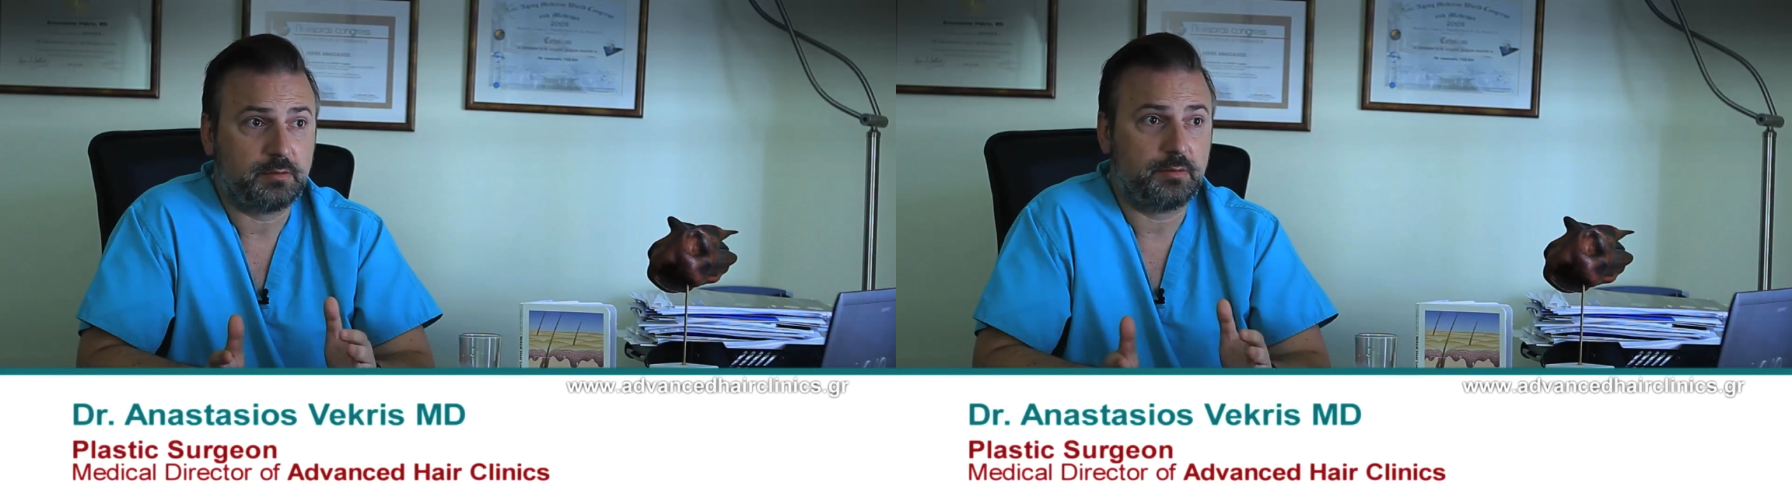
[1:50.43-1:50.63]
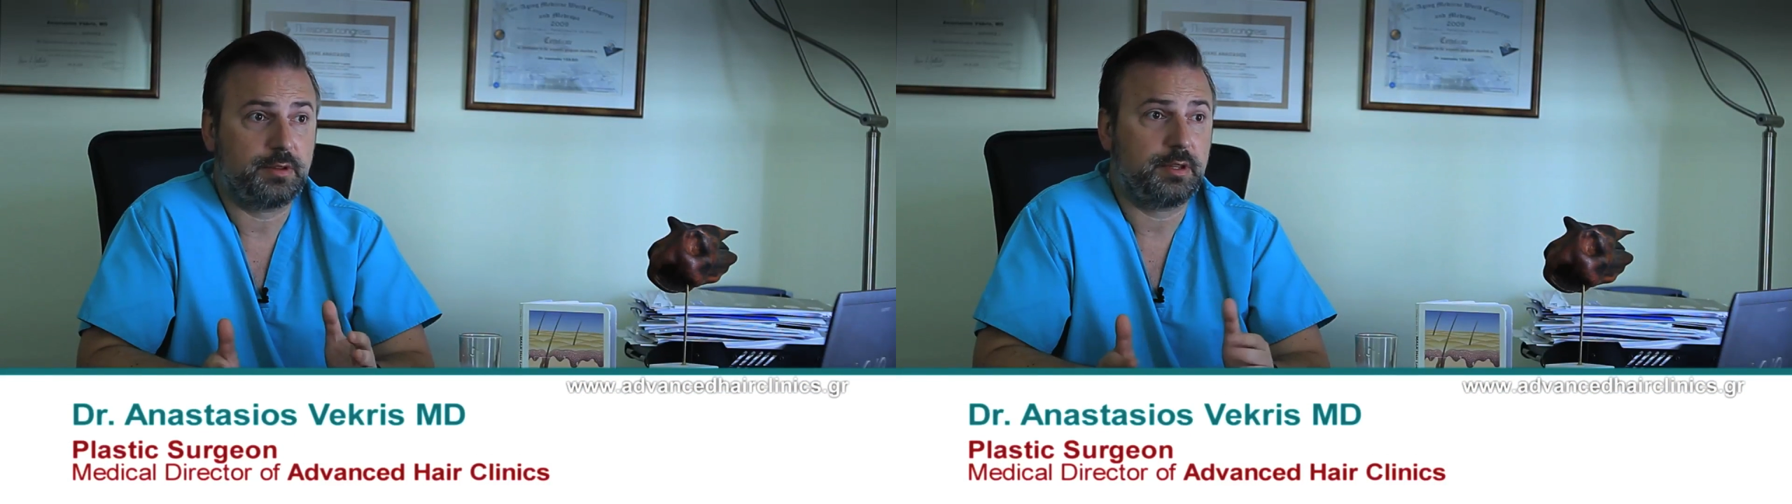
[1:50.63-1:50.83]

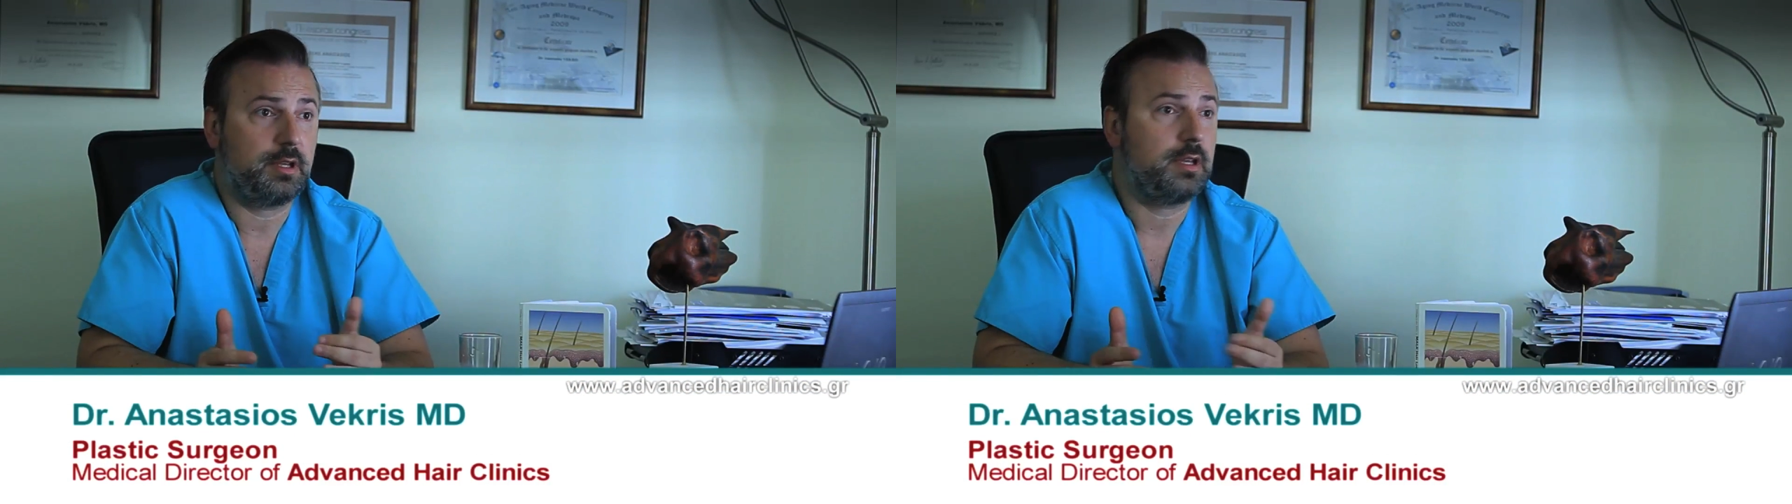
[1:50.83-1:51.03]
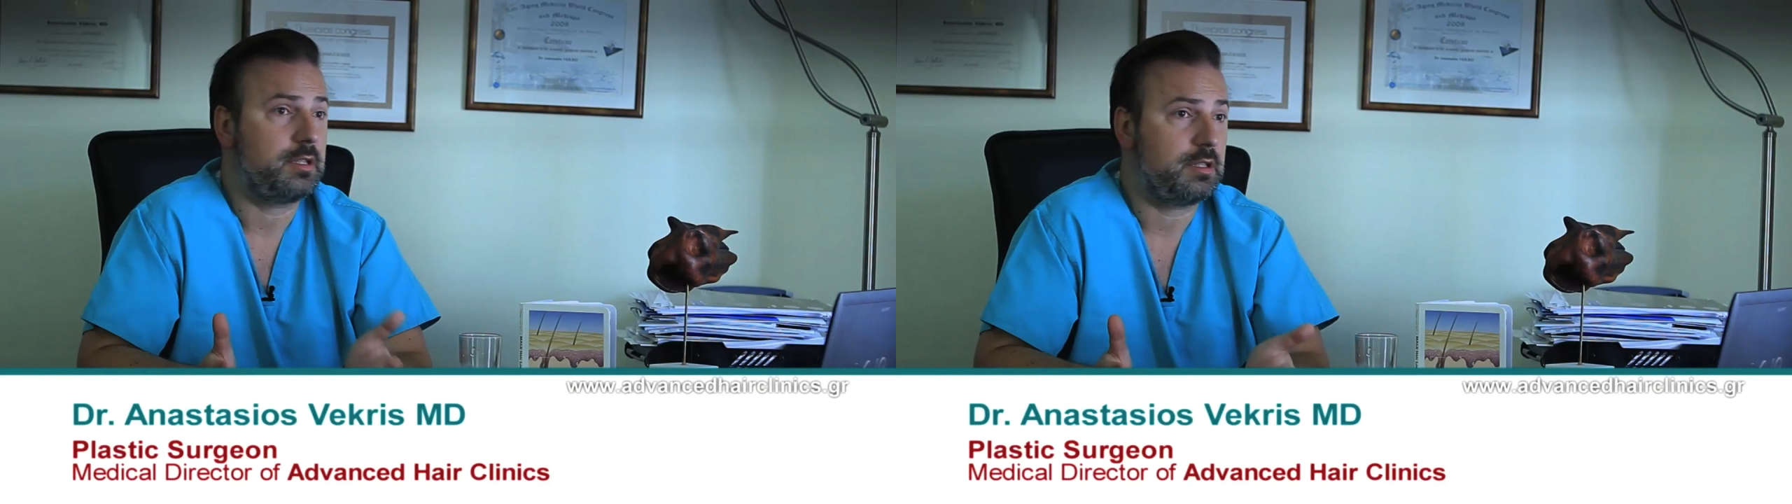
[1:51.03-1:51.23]
with
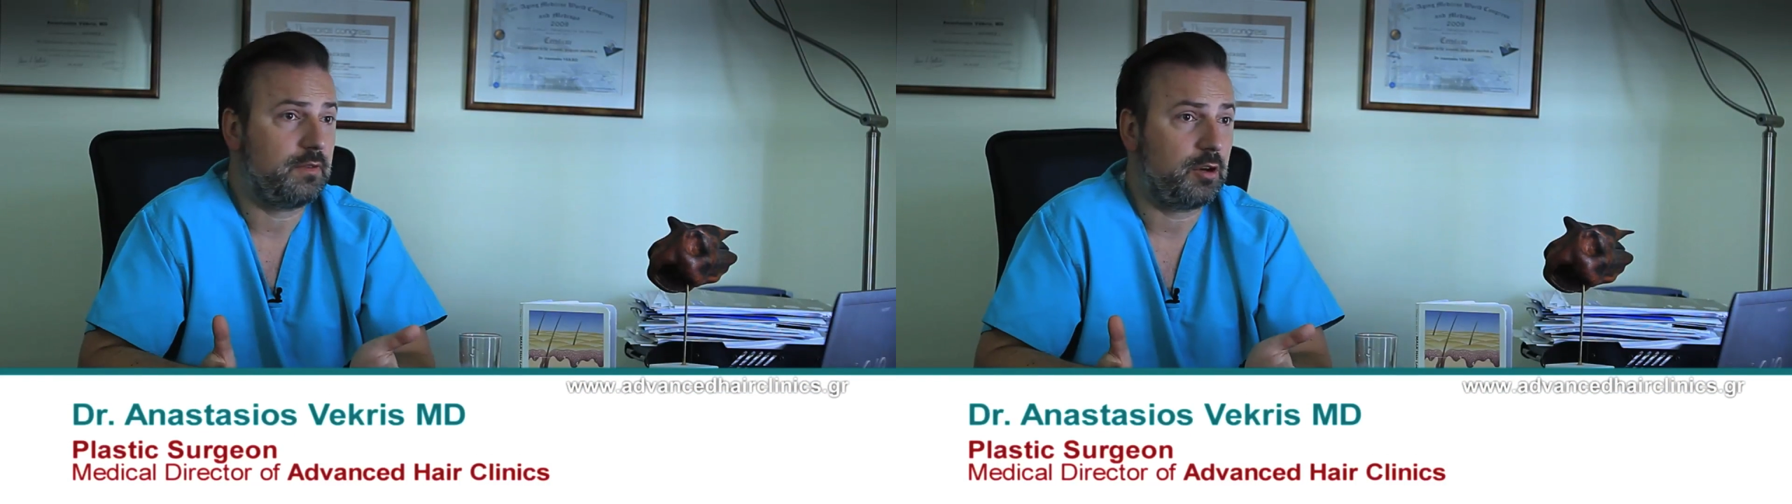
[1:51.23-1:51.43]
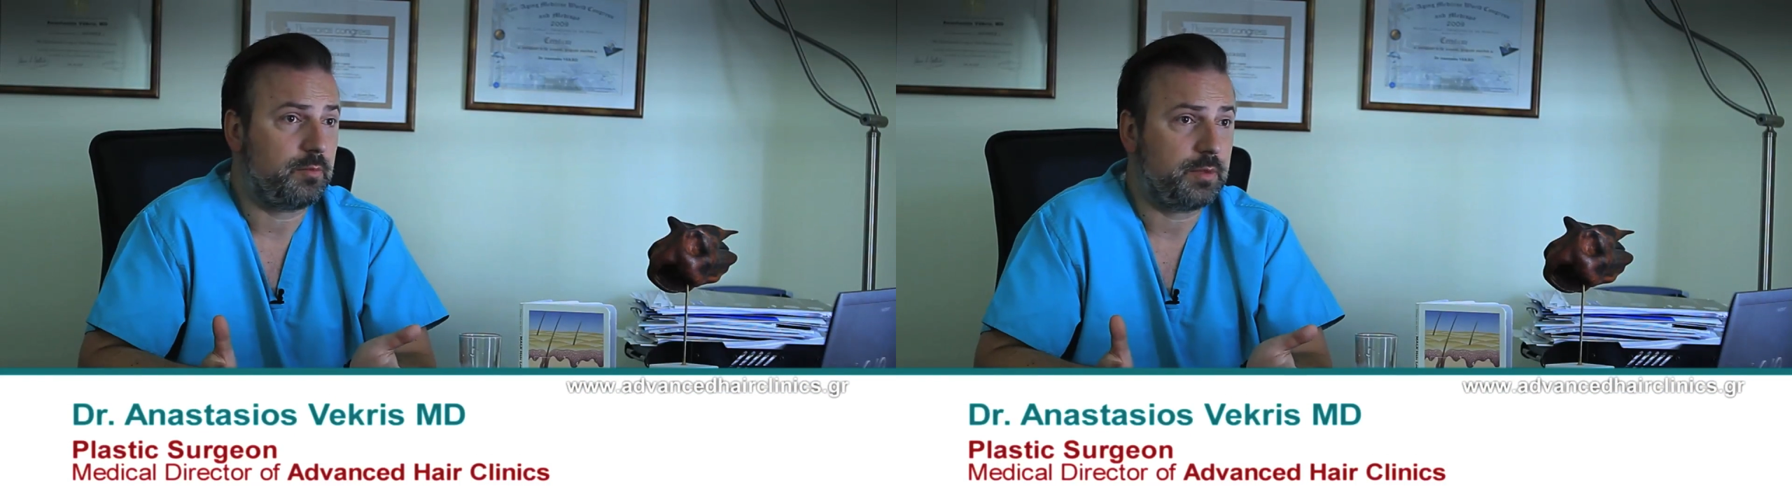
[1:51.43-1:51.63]
its
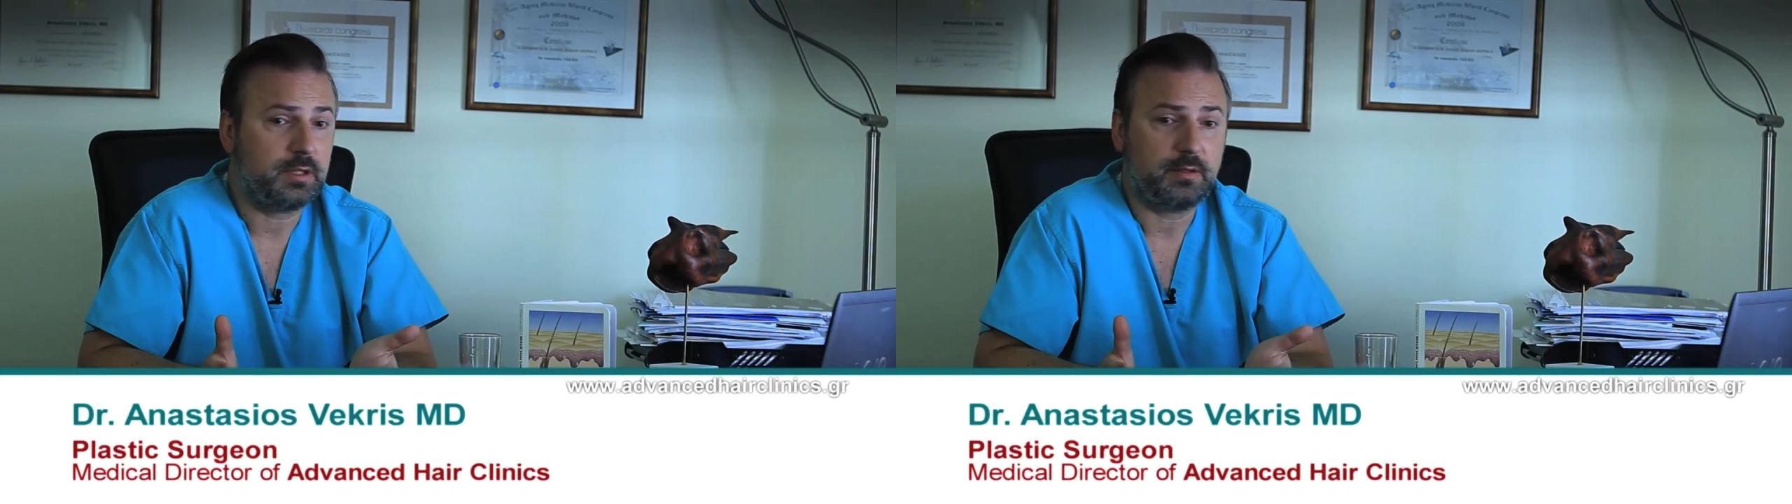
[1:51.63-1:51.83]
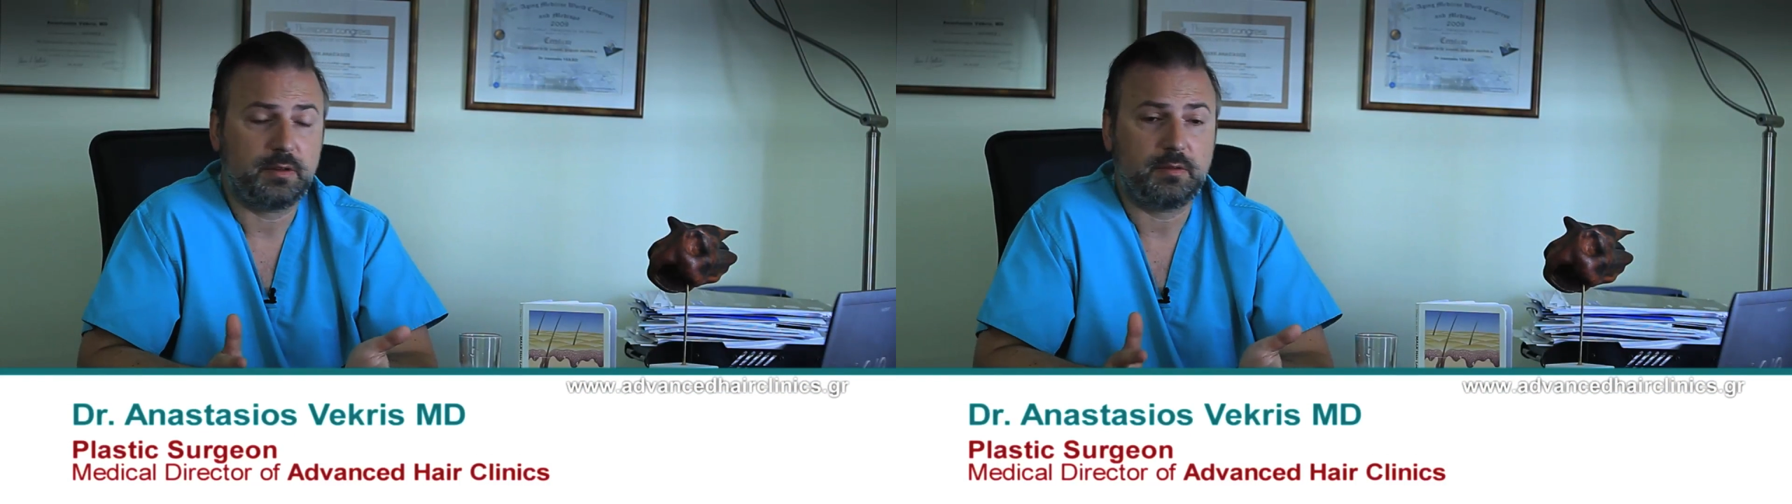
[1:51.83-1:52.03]
development,